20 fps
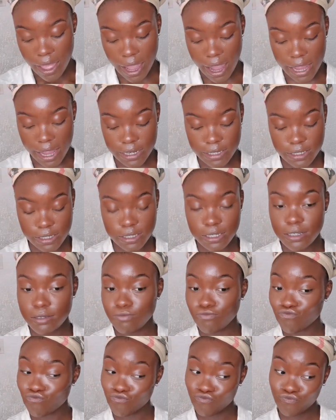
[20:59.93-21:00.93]
And
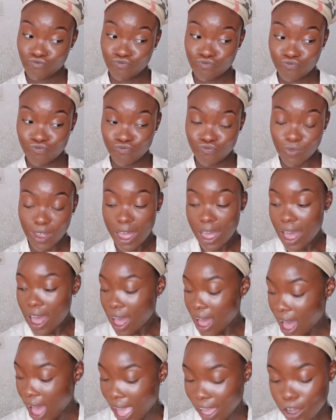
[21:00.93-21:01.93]

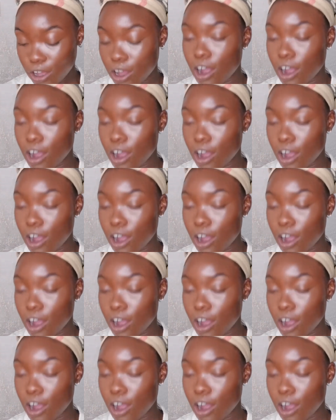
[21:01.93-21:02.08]
I